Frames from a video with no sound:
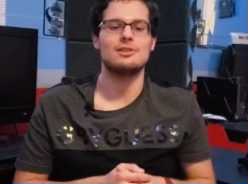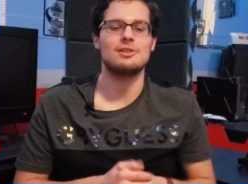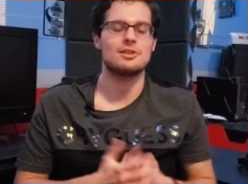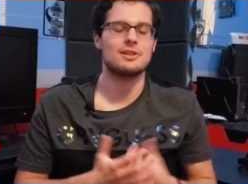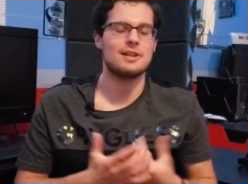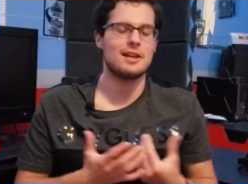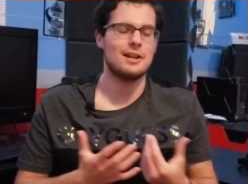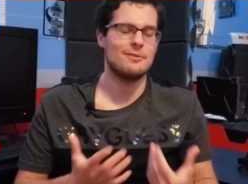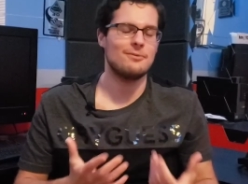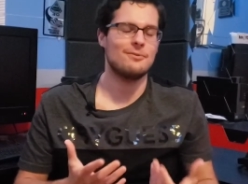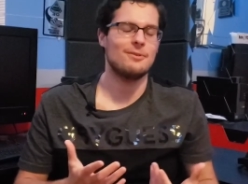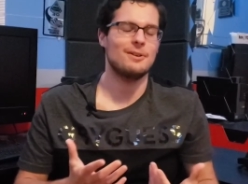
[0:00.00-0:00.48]

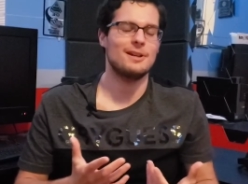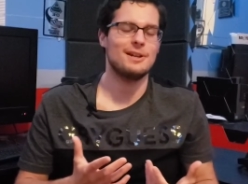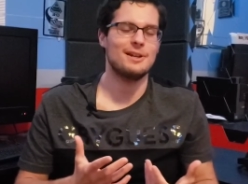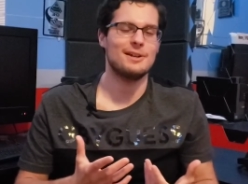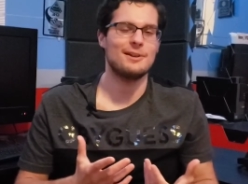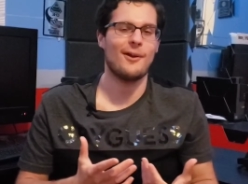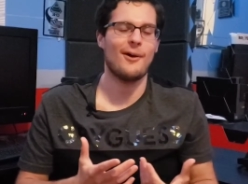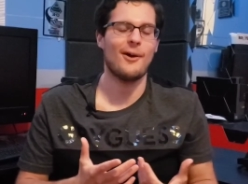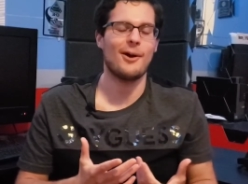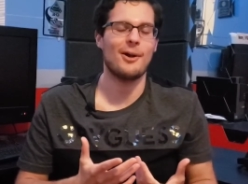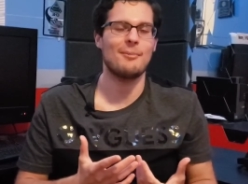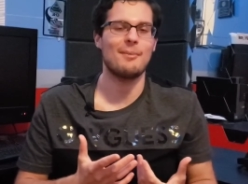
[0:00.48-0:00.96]
just kind of funny to
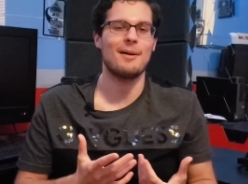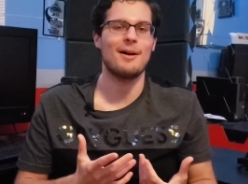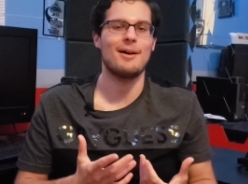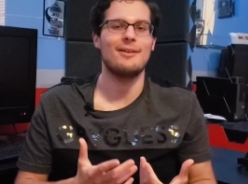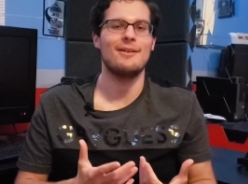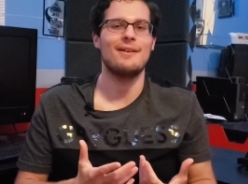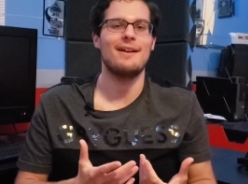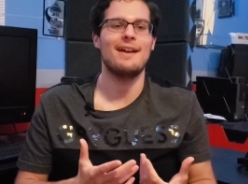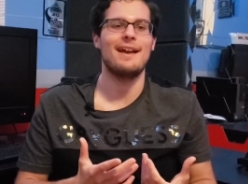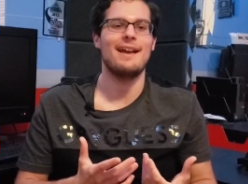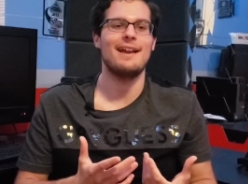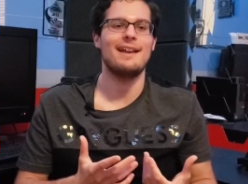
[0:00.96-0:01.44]
talk
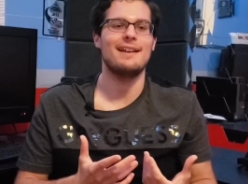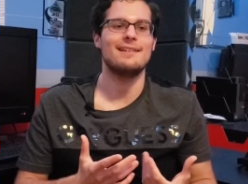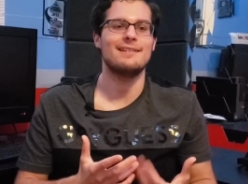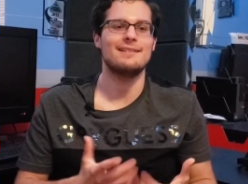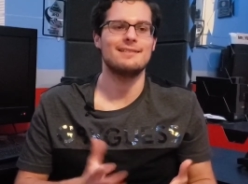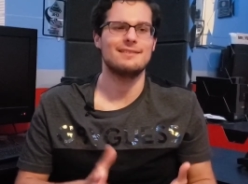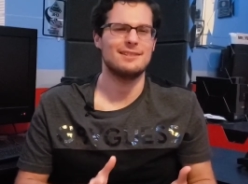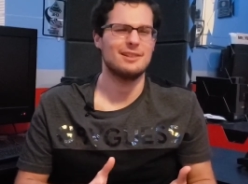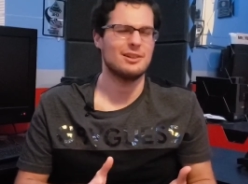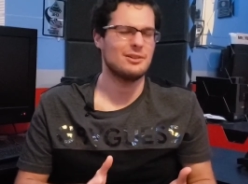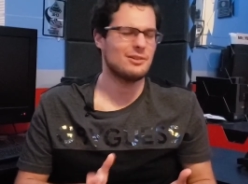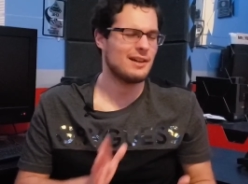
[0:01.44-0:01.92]
about
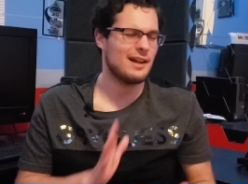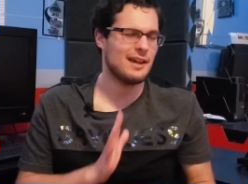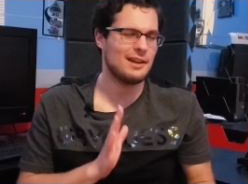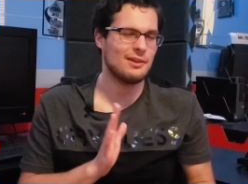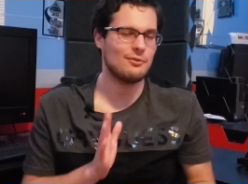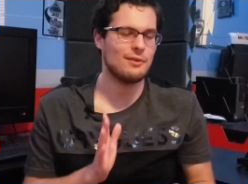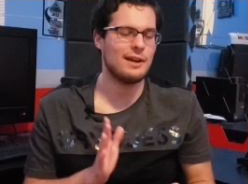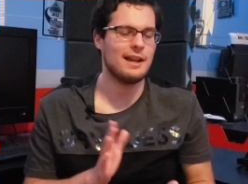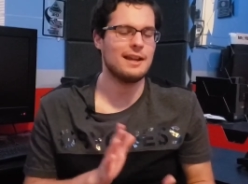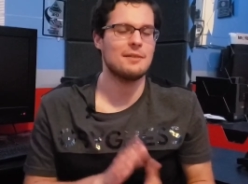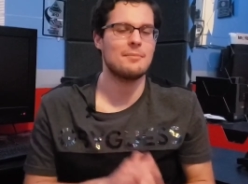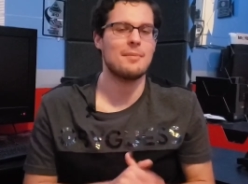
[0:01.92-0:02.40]
and, you know, kind
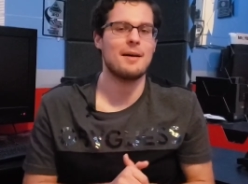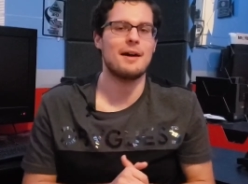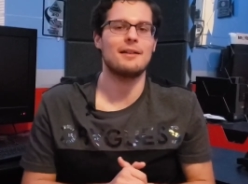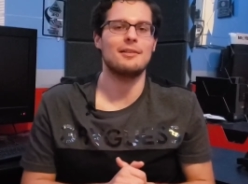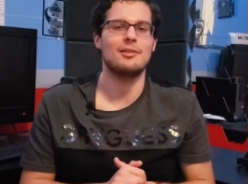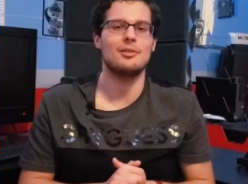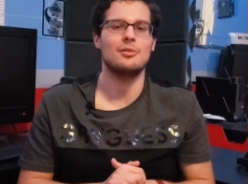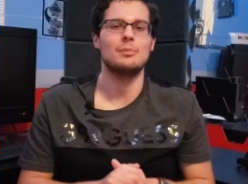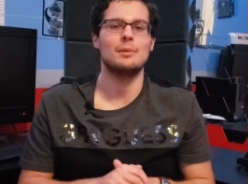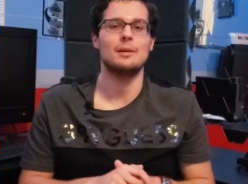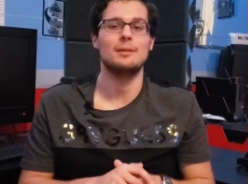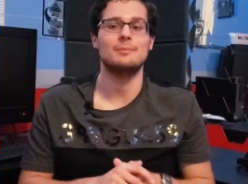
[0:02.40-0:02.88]
of rant about it a
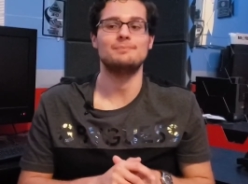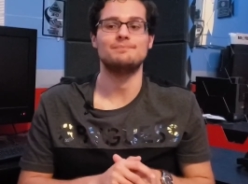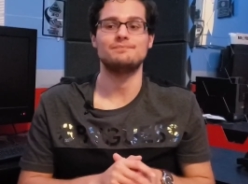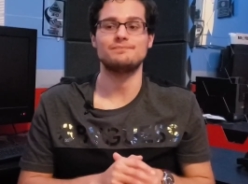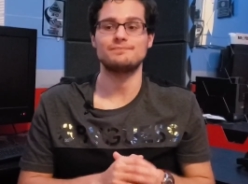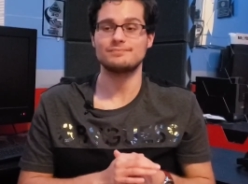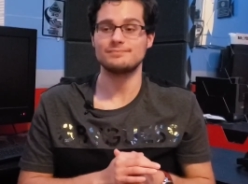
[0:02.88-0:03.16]
little bit.